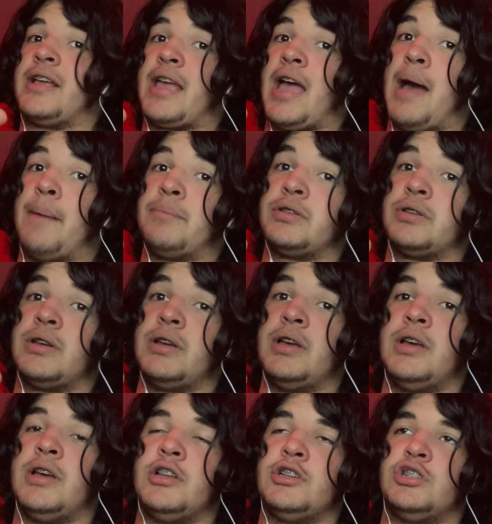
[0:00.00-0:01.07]
I kept
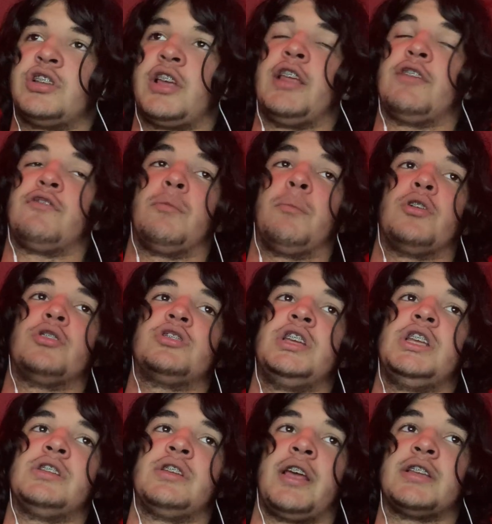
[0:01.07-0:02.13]
just in case for
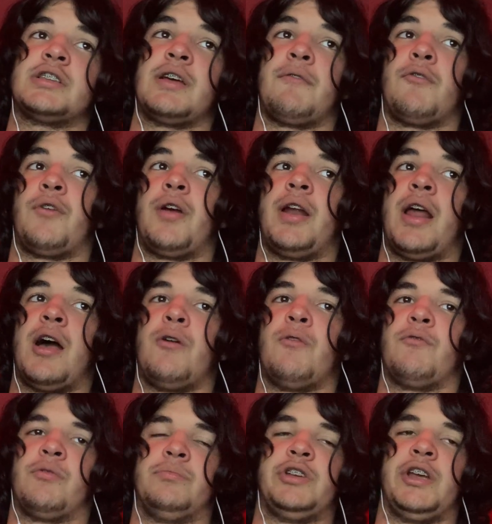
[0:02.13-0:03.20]
emergencies, in case I ever ran
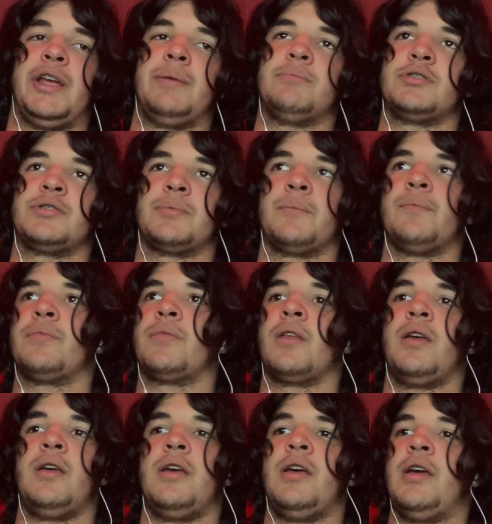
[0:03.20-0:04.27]
out from James.
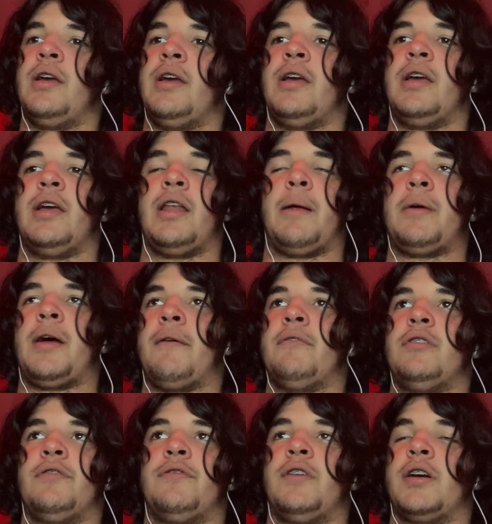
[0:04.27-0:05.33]
I'm having
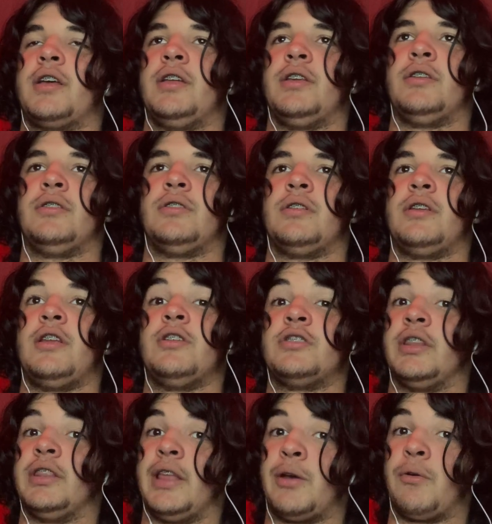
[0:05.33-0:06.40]
their fucking it's
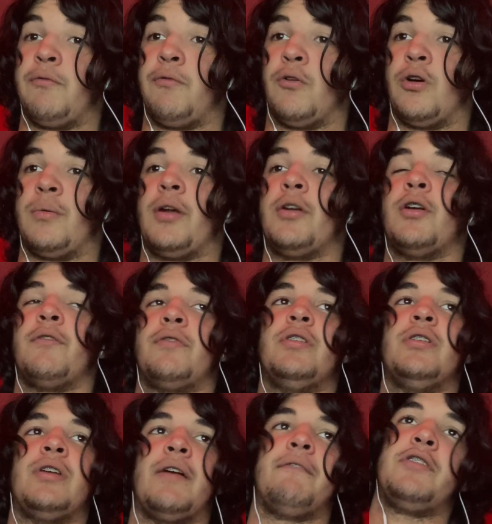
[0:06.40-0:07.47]
in liquid form. I don't know
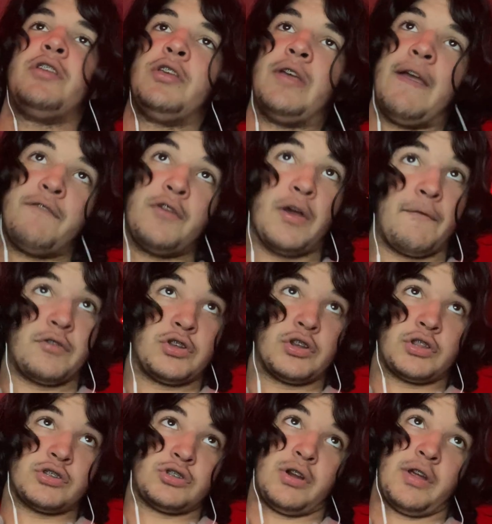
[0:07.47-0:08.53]
if you if you ever
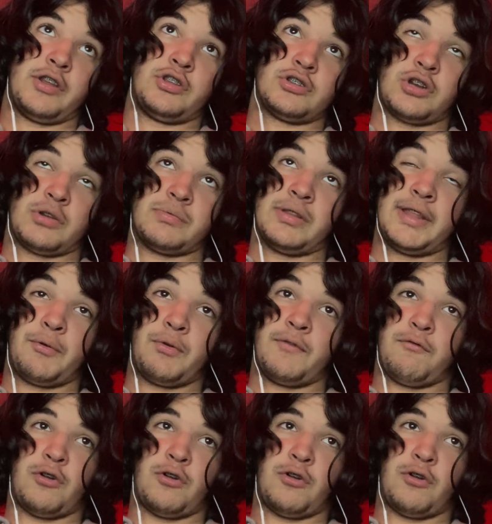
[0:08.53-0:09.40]
took this it took some to liquid